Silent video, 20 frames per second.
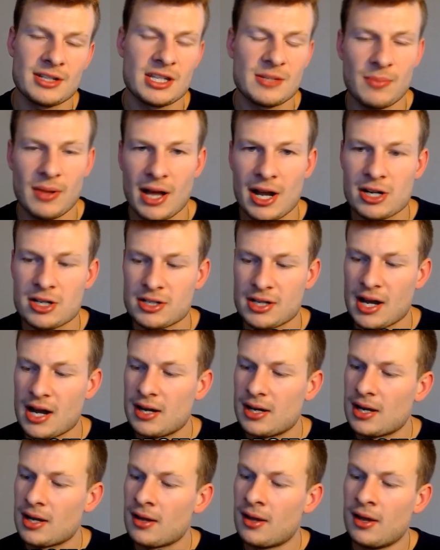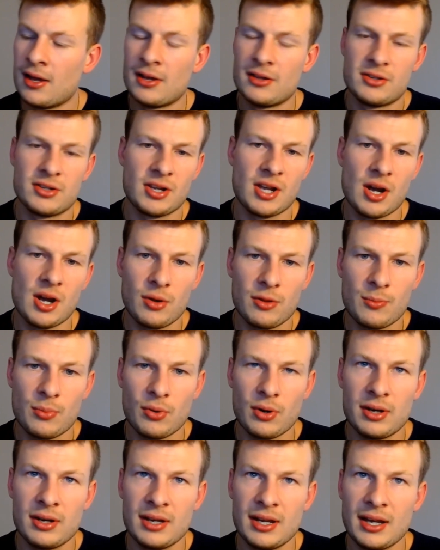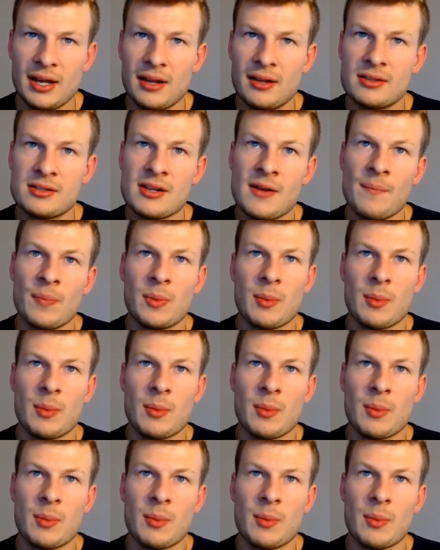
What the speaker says: splash signing to go with Boyd and Higgins.